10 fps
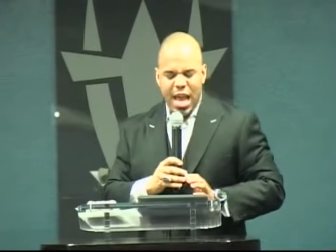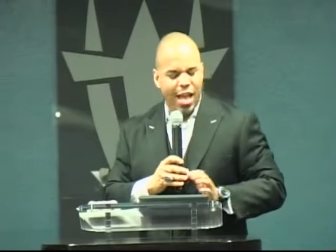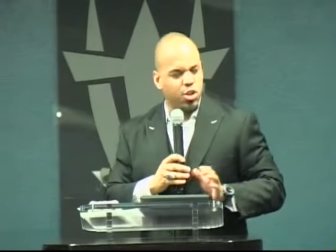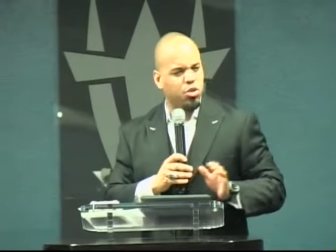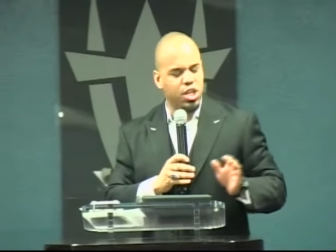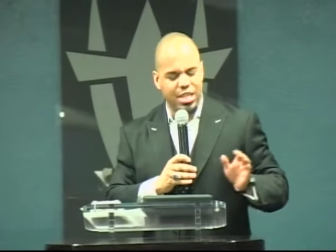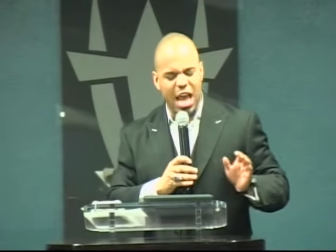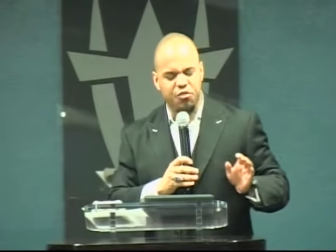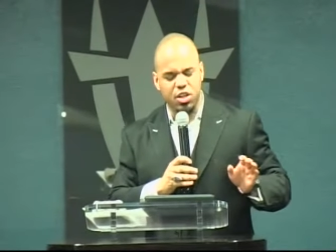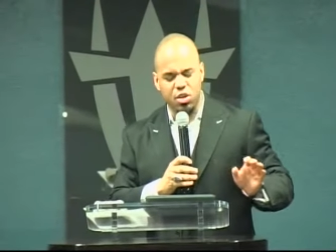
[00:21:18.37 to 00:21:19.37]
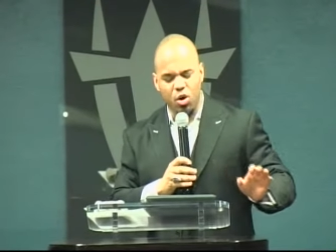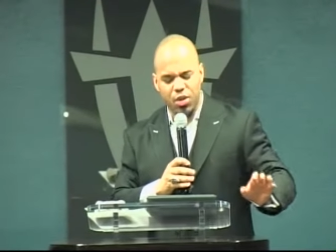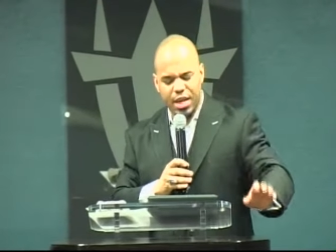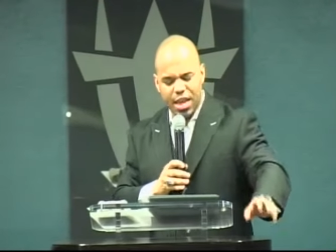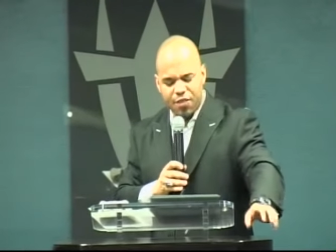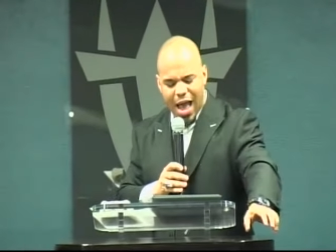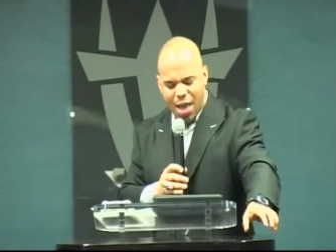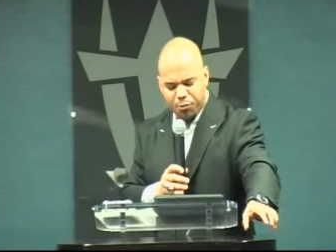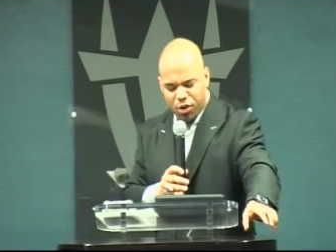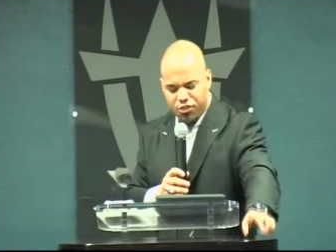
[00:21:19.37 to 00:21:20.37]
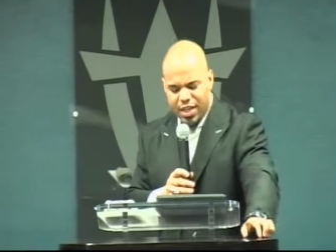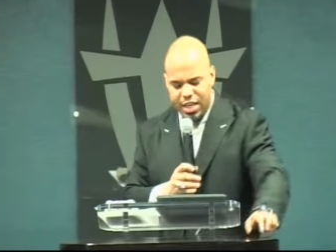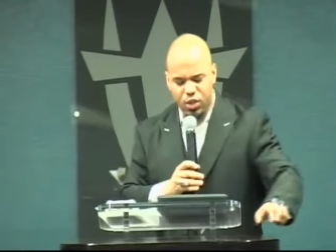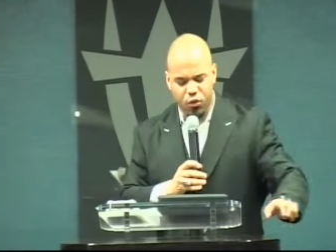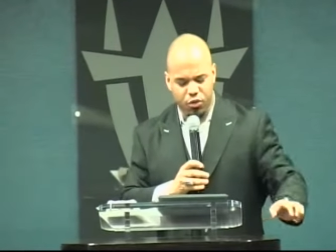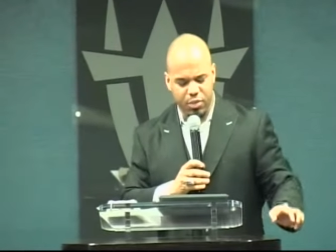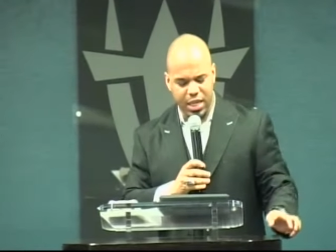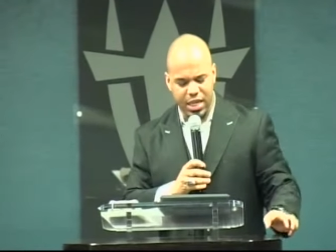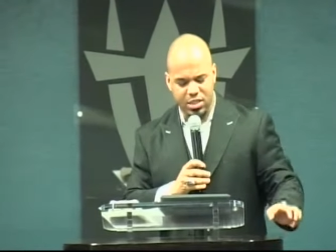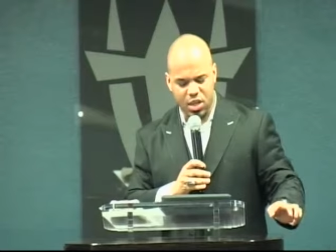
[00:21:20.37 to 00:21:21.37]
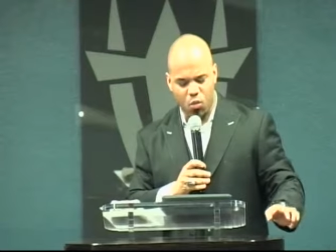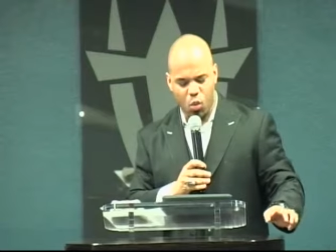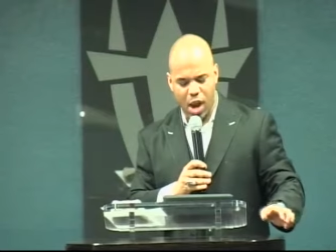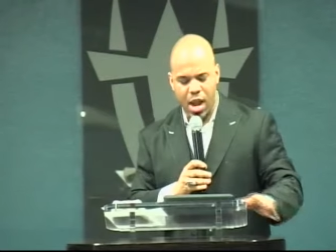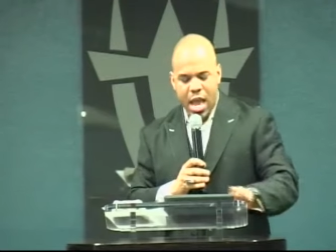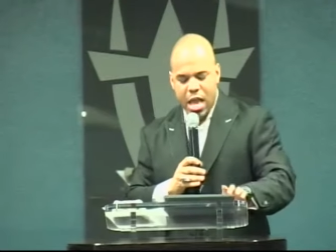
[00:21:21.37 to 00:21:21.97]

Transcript: And you just have to know that if I'm preventing you from getting somewhere,